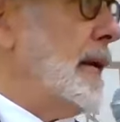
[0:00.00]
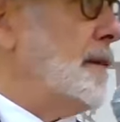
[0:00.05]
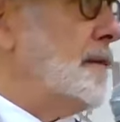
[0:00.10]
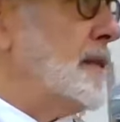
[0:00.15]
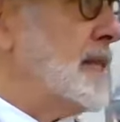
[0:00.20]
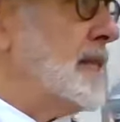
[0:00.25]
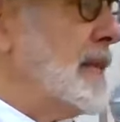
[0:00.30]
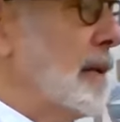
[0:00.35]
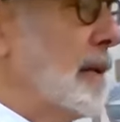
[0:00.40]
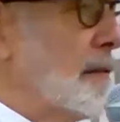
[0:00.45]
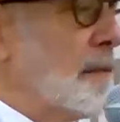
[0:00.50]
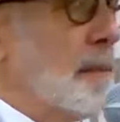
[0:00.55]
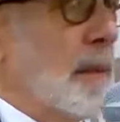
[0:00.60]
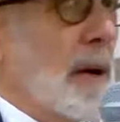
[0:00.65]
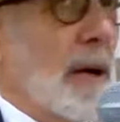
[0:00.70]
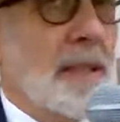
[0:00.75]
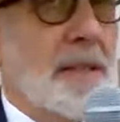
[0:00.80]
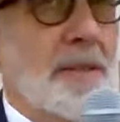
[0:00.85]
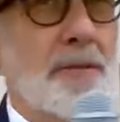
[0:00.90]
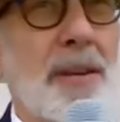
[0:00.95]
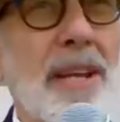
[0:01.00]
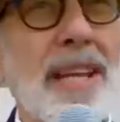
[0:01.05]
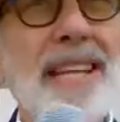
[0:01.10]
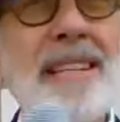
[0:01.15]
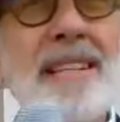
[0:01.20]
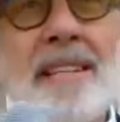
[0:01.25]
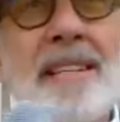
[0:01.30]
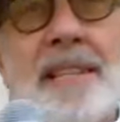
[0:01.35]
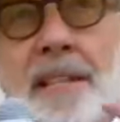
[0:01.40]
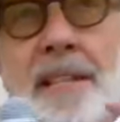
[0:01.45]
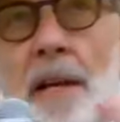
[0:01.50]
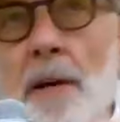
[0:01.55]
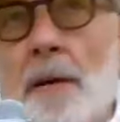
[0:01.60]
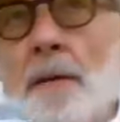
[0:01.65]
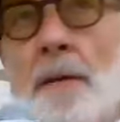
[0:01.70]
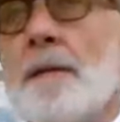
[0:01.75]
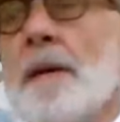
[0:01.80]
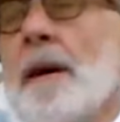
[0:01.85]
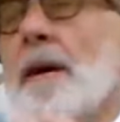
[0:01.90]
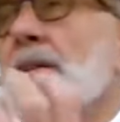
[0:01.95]
If self-mastery is
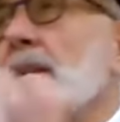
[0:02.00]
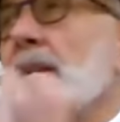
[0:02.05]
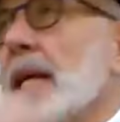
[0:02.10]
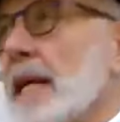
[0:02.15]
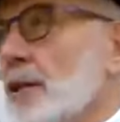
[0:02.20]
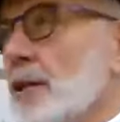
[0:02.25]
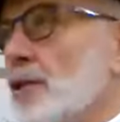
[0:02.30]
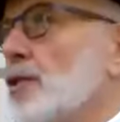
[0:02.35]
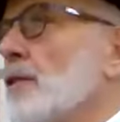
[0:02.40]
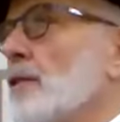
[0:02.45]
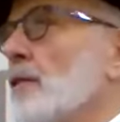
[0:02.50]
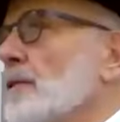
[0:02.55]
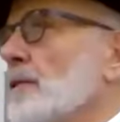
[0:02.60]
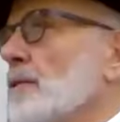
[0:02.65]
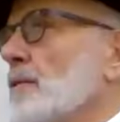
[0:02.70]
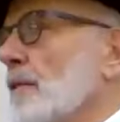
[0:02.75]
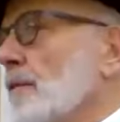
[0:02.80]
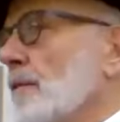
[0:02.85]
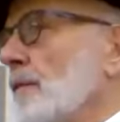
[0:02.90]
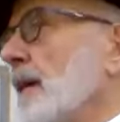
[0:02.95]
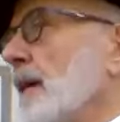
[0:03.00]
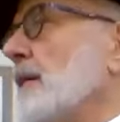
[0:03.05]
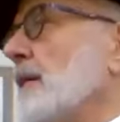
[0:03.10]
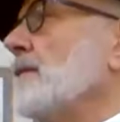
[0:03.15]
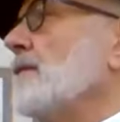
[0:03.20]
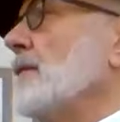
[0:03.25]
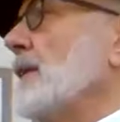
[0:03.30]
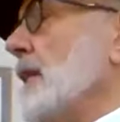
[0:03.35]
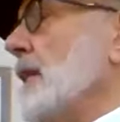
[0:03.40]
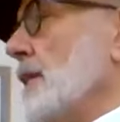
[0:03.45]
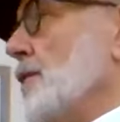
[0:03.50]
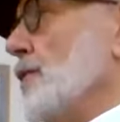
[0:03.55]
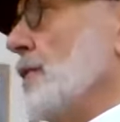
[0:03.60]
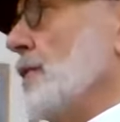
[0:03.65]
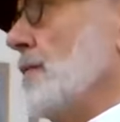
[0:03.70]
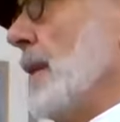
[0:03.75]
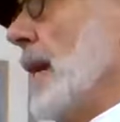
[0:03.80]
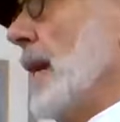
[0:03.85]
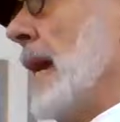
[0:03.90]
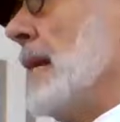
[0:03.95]
so foundational to effective
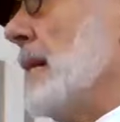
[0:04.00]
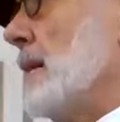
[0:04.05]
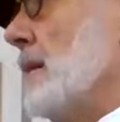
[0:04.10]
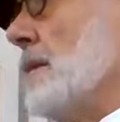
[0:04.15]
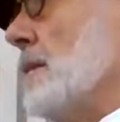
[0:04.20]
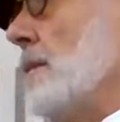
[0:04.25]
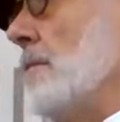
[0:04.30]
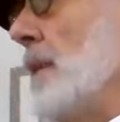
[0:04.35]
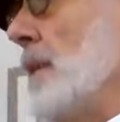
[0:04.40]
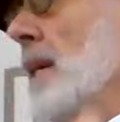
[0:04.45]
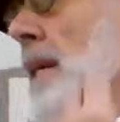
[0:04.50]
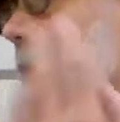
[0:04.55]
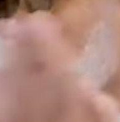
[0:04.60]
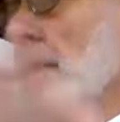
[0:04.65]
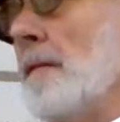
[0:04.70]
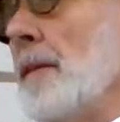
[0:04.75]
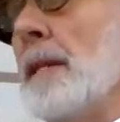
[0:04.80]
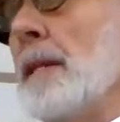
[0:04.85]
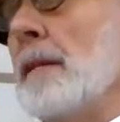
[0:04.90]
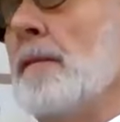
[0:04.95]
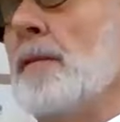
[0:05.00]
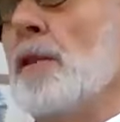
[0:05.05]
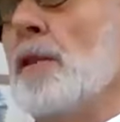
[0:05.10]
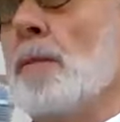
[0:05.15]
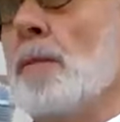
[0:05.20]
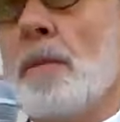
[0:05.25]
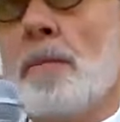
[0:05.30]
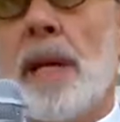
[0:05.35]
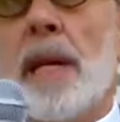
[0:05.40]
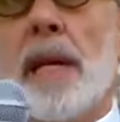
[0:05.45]
leadership and just to be an effective human